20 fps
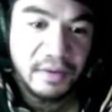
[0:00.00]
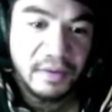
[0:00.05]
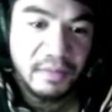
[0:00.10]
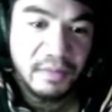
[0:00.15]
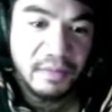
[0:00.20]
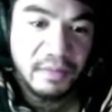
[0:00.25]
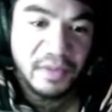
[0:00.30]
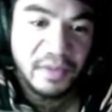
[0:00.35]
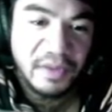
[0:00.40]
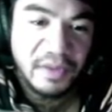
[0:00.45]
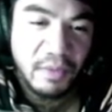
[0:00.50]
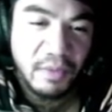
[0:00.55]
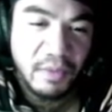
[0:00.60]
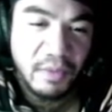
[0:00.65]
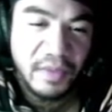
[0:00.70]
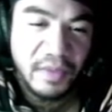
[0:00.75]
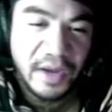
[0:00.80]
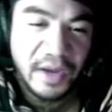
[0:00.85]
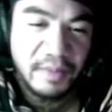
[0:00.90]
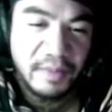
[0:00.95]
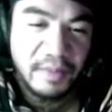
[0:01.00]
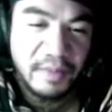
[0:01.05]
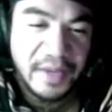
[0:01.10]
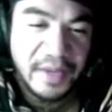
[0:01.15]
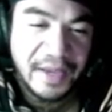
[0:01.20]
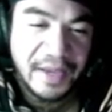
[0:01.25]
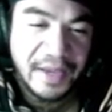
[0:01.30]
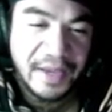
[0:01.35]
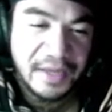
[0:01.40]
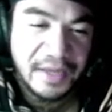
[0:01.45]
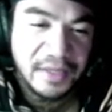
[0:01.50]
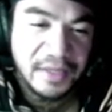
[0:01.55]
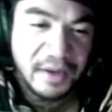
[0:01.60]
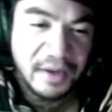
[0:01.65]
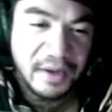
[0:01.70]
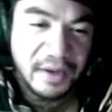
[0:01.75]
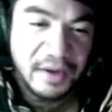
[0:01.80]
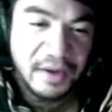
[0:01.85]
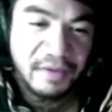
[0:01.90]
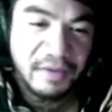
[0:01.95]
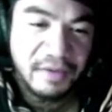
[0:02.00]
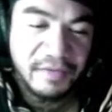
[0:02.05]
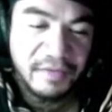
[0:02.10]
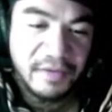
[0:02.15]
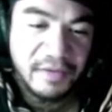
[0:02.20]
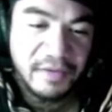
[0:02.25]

but they will not be cast off.